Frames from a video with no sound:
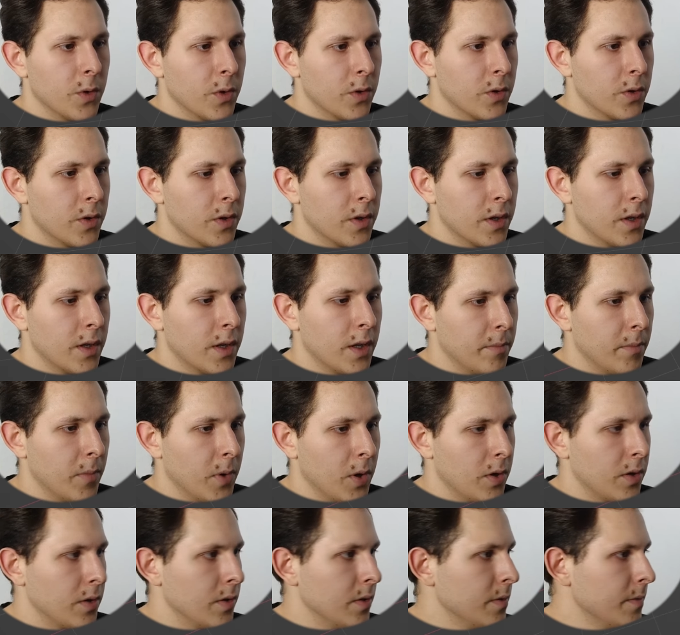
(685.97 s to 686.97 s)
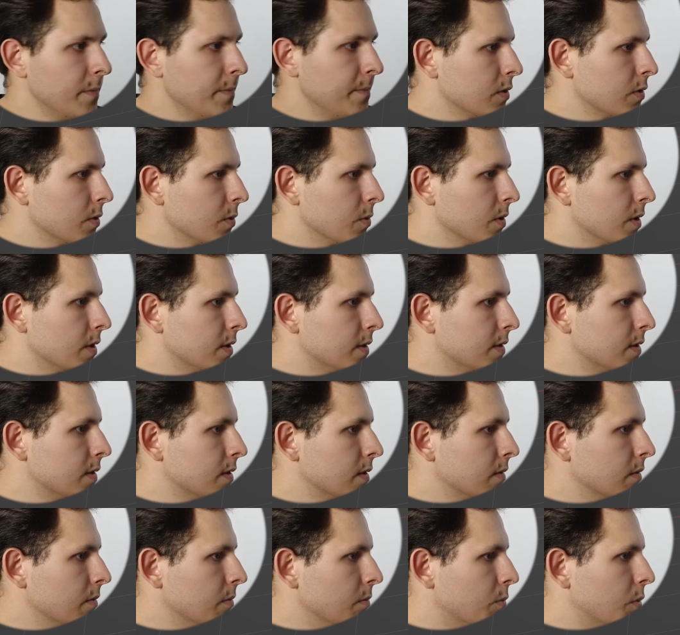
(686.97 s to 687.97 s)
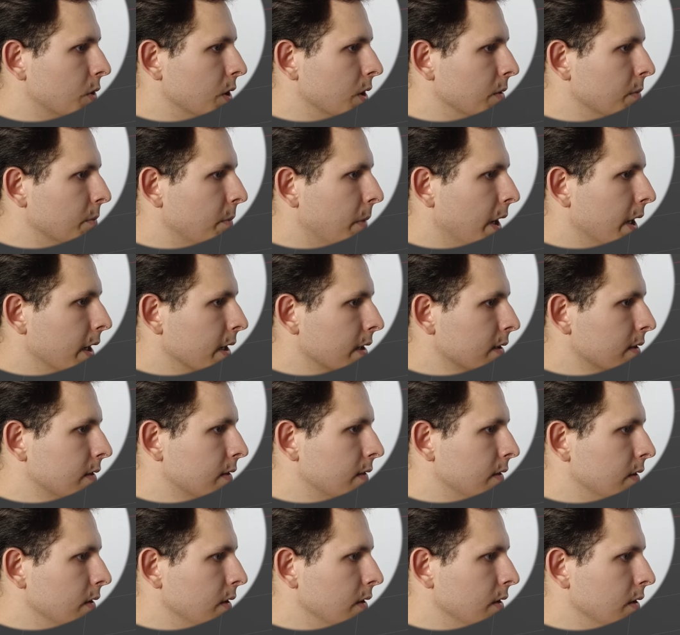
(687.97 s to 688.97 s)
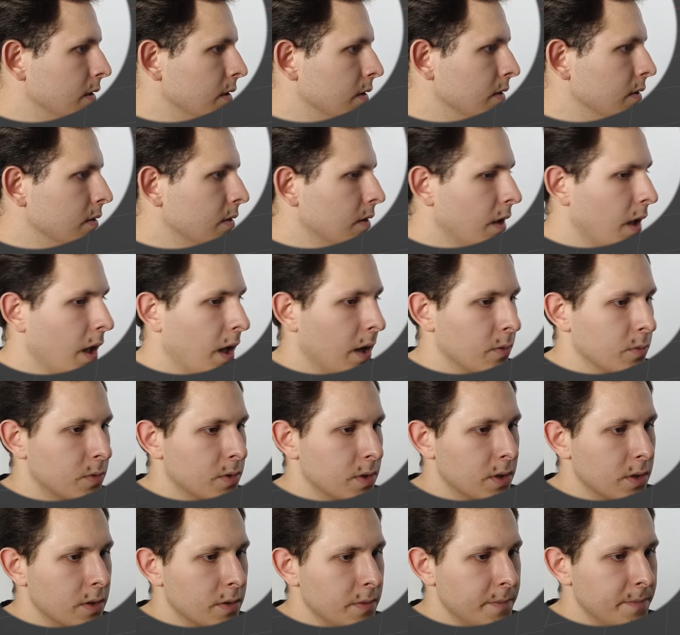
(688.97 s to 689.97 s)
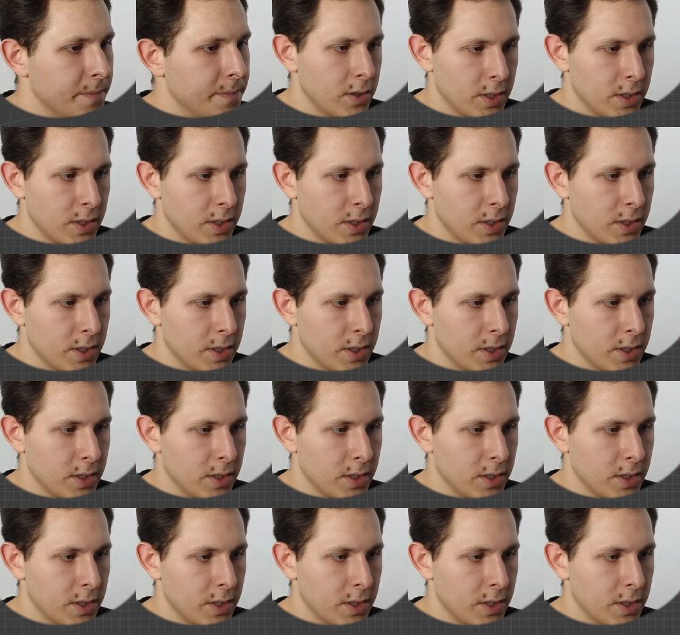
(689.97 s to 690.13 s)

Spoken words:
your model. So let's bring back the outer.